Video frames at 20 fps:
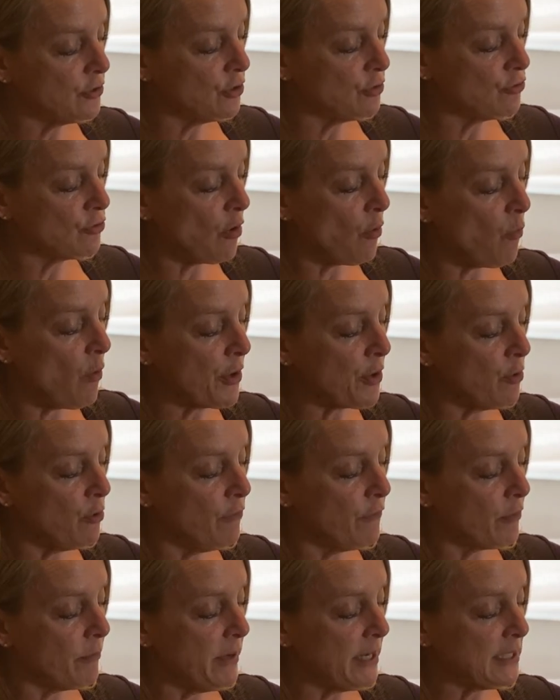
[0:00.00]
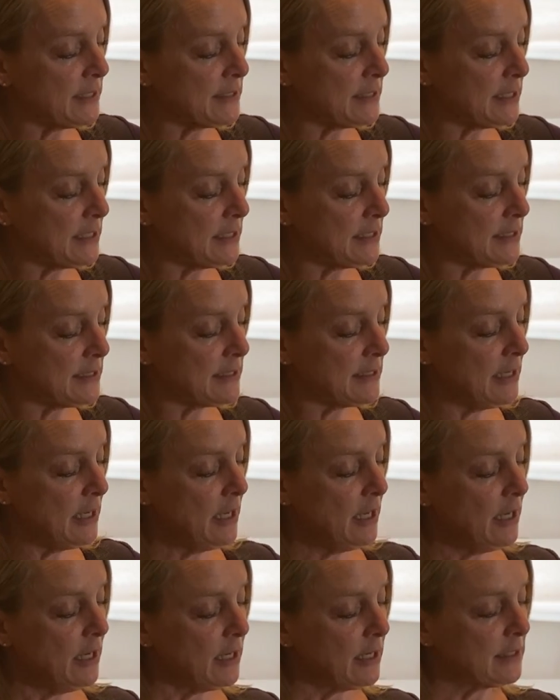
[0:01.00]
You don't want to overmix this
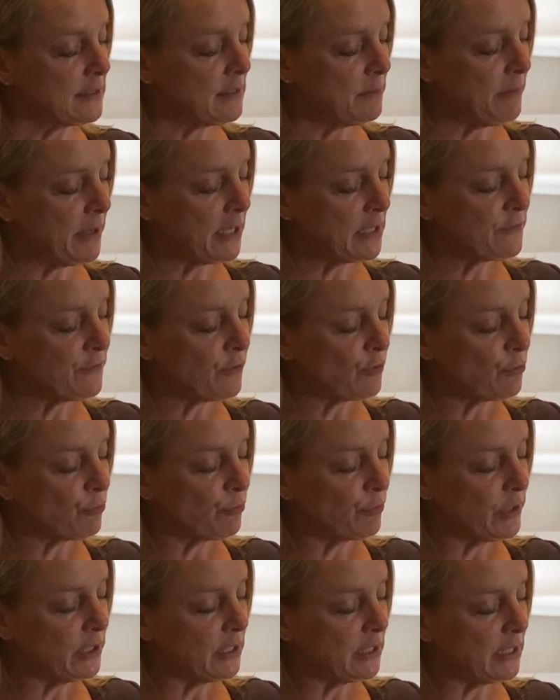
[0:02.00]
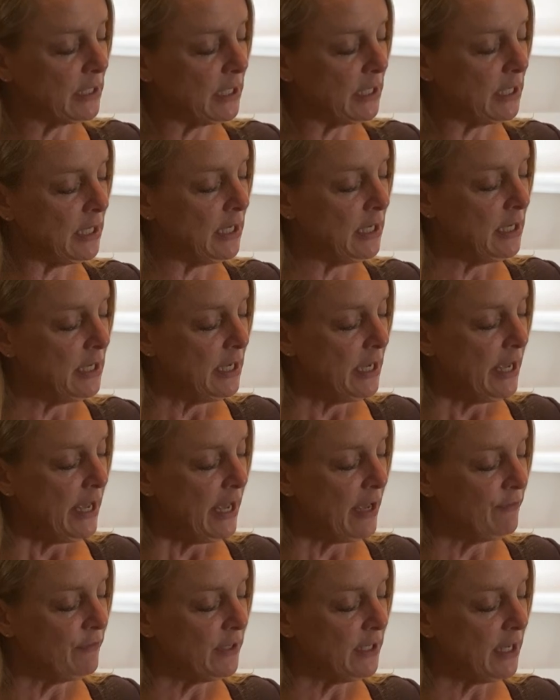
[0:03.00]
because it makes for a really
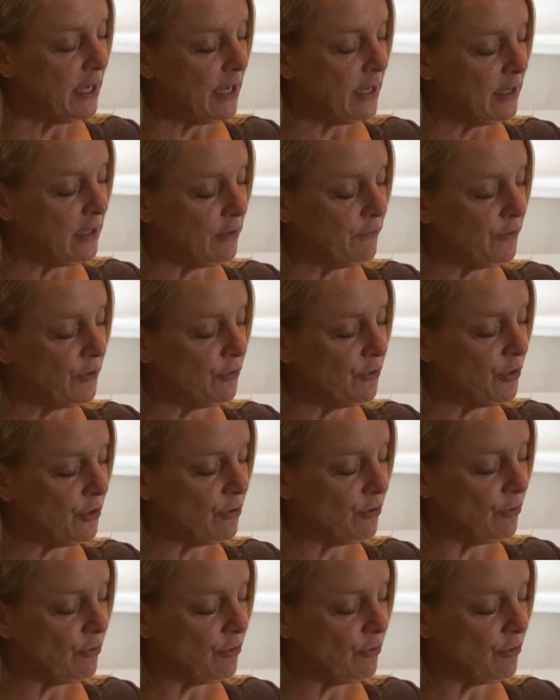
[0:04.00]
heavy cake if you do.